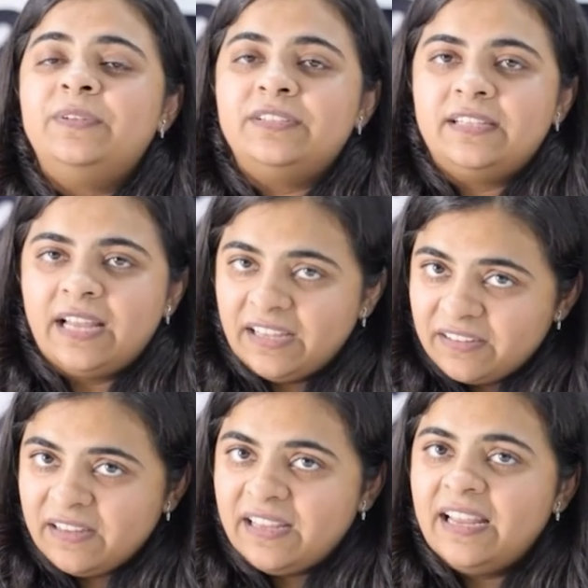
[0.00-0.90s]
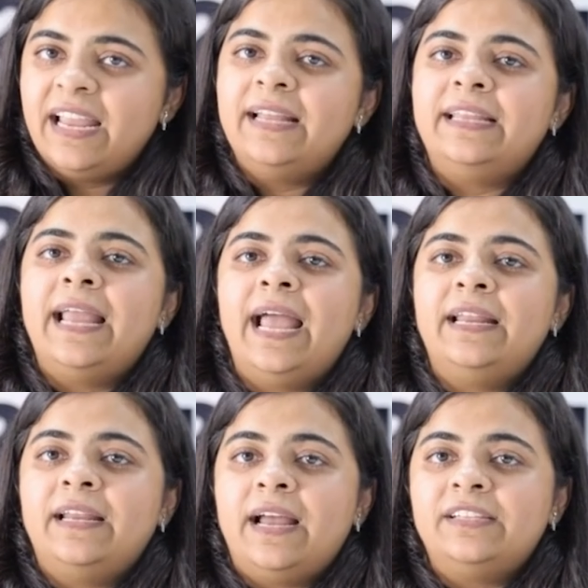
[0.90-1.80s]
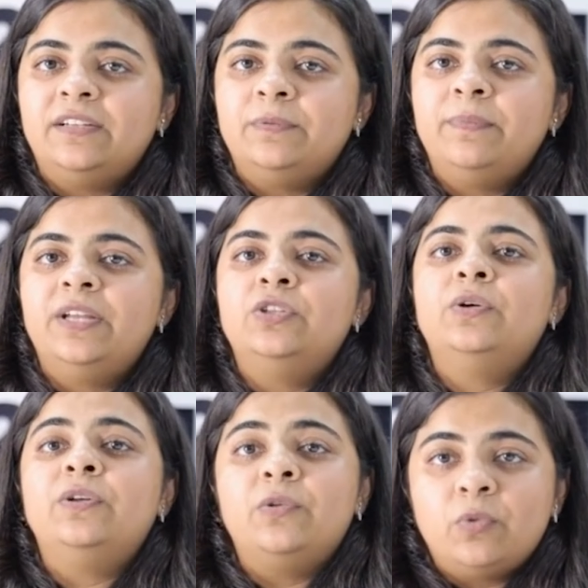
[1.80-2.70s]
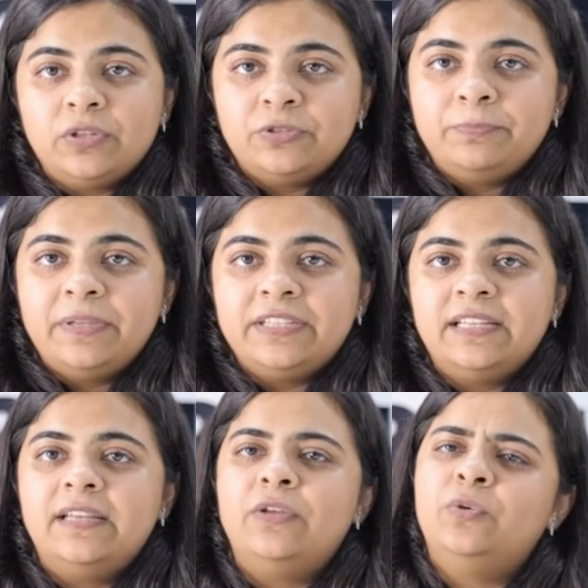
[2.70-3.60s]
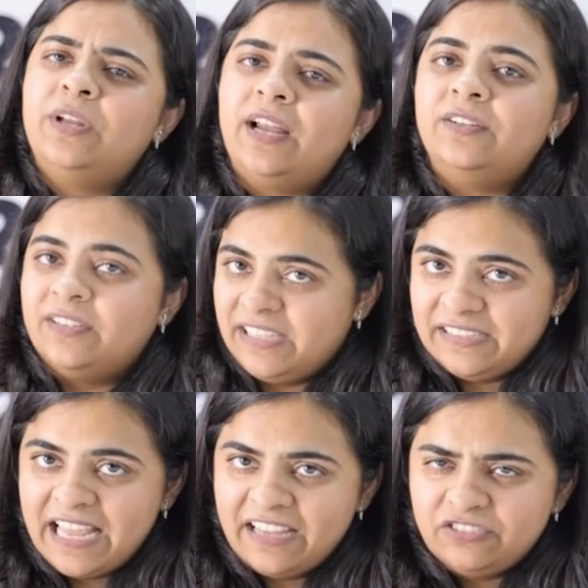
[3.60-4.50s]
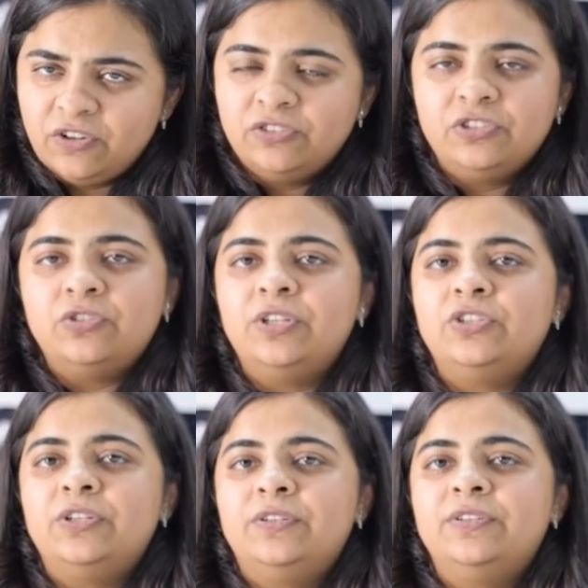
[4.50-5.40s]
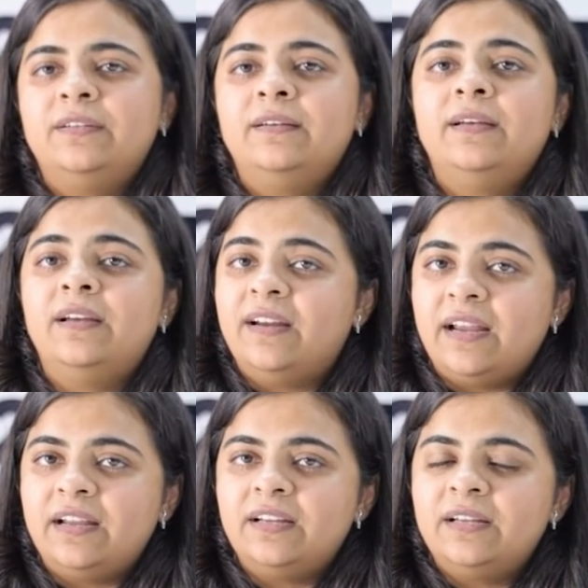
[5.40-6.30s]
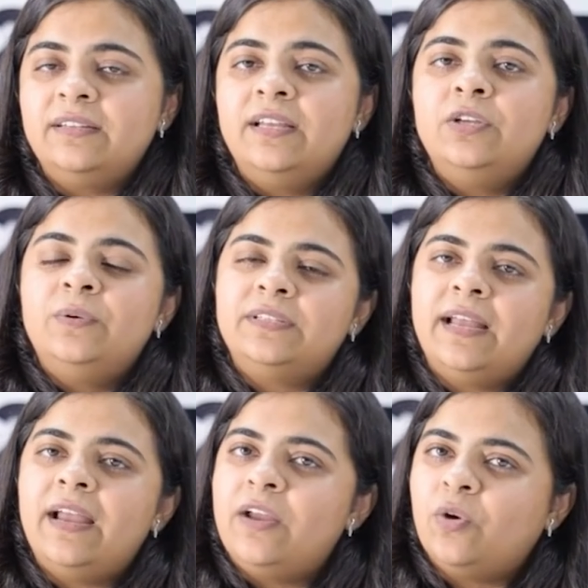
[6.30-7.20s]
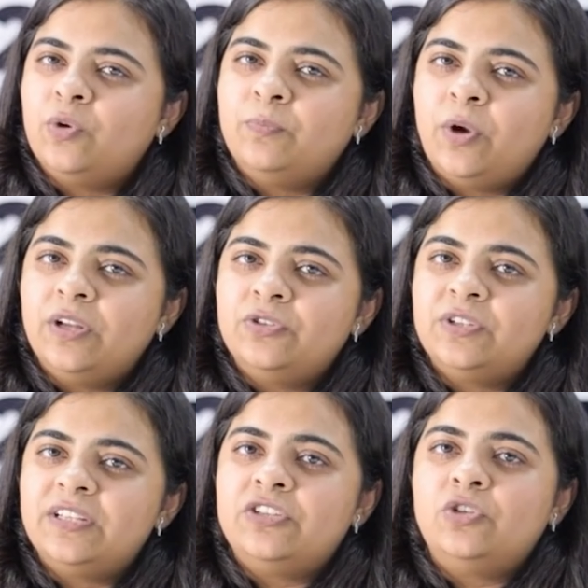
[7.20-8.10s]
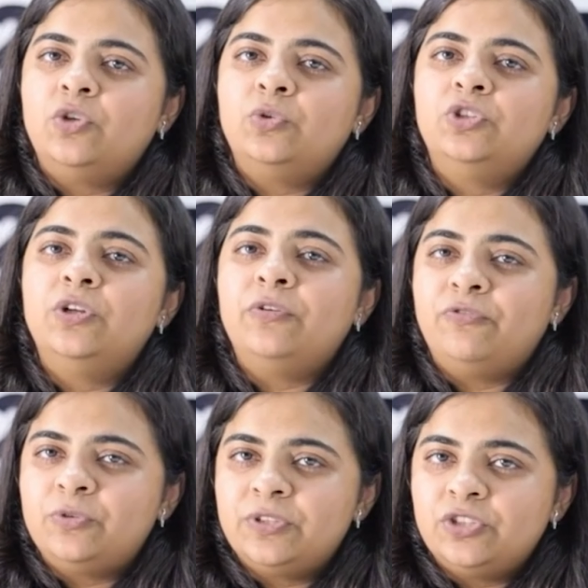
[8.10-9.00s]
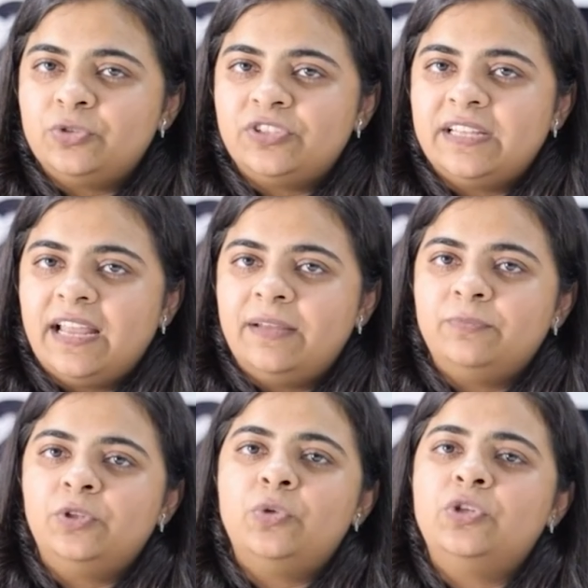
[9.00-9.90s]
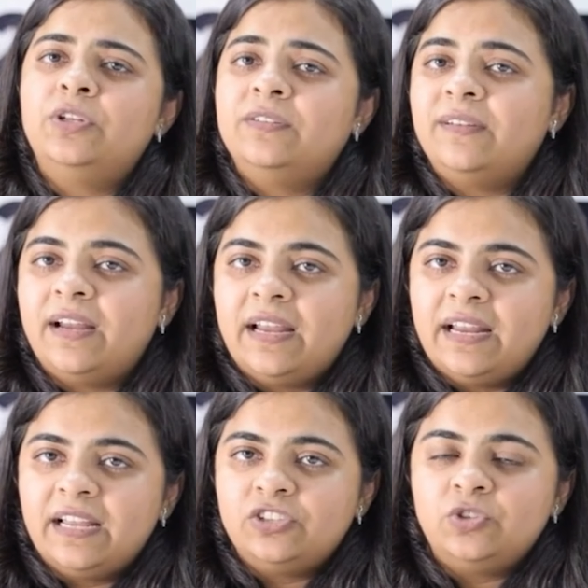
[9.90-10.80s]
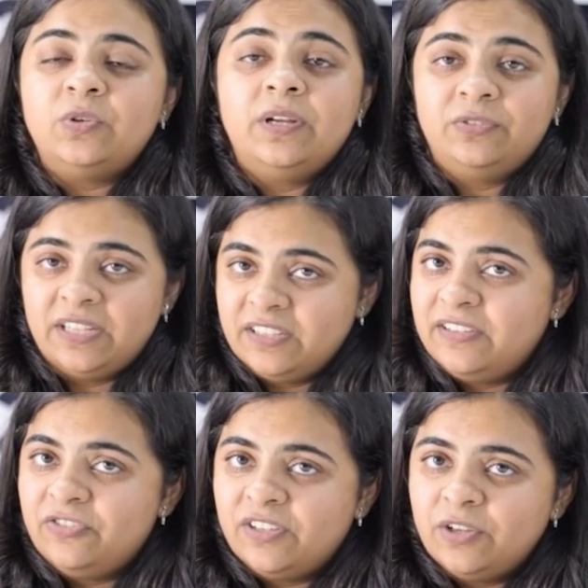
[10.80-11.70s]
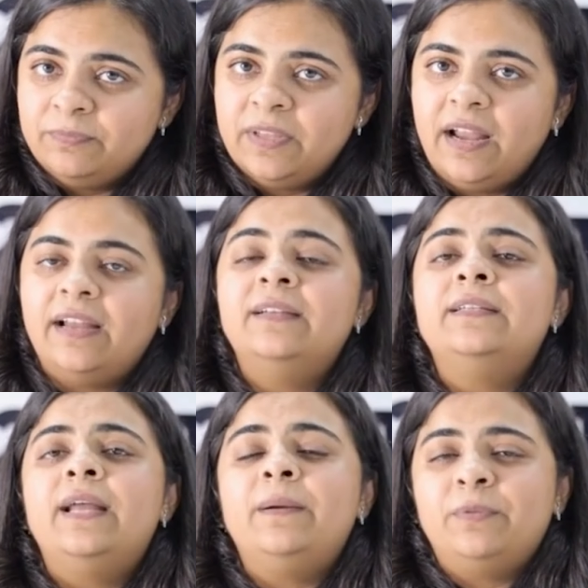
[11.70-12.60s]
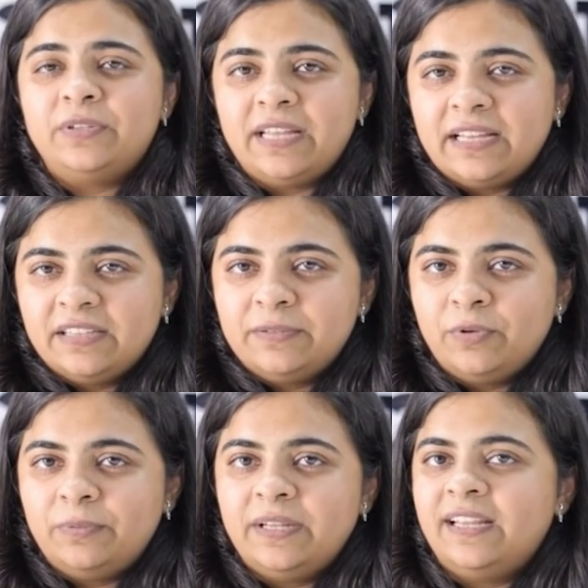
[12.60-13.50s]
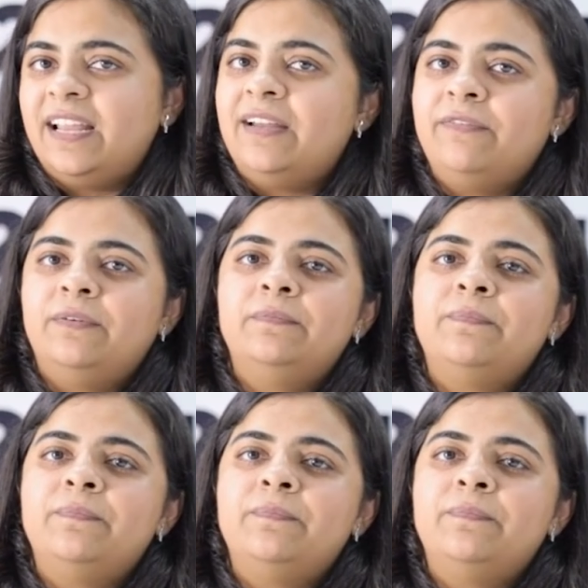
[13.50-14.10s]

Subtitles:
this light, and the analyzer measures what's missing to calculate gas concentrations. Continuous NO monitoring is crucial for reducing air pollution, ensuring regulatory compliance, and protecting public health.